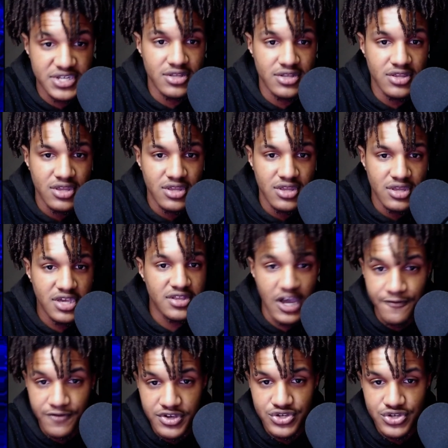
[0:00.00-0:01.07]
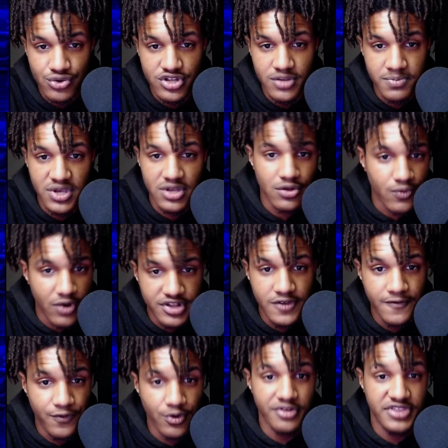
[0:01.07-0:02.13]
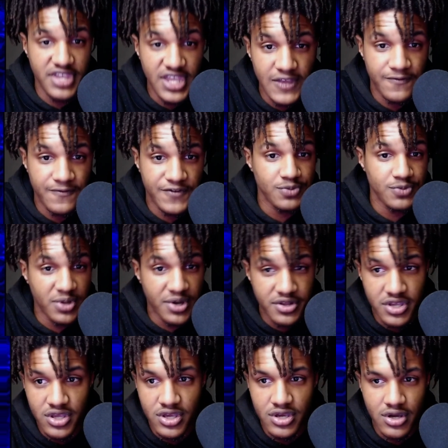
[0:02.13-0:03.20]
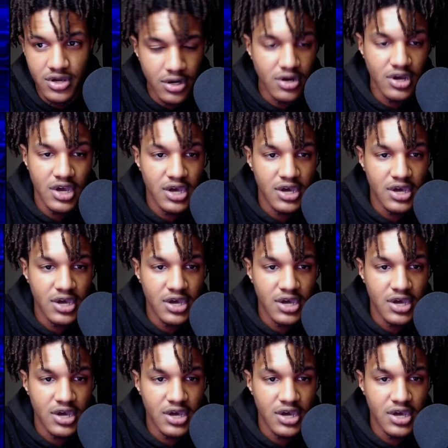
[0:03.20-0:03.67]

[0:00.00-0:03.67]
and he definitely is going to be in the running for a Defensive Player of the Year.